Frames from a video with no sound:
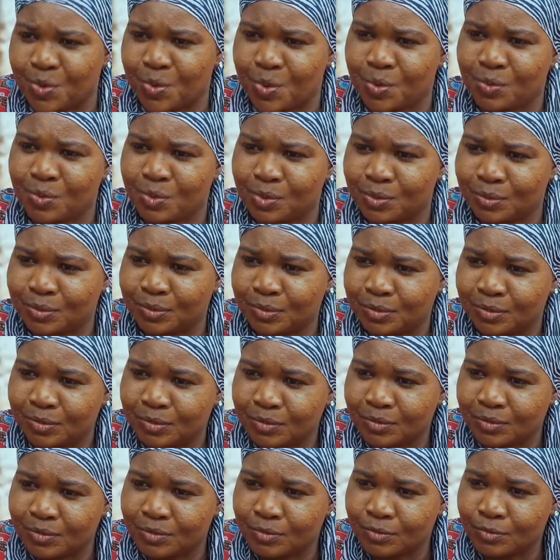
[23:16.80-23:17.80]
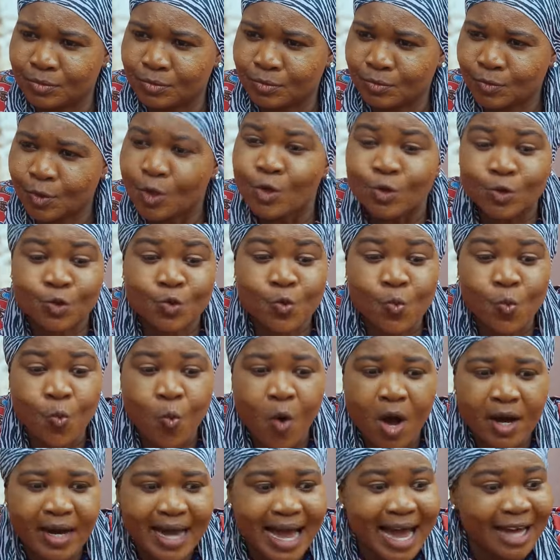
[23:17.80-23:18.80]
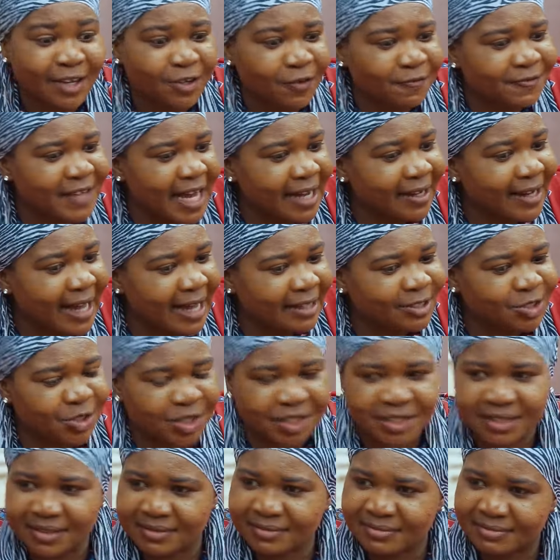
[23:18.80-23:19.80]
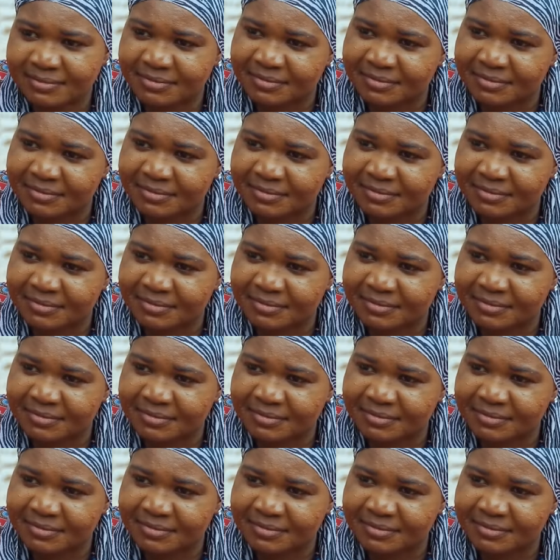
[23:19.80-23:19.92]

you to walk out of that gathering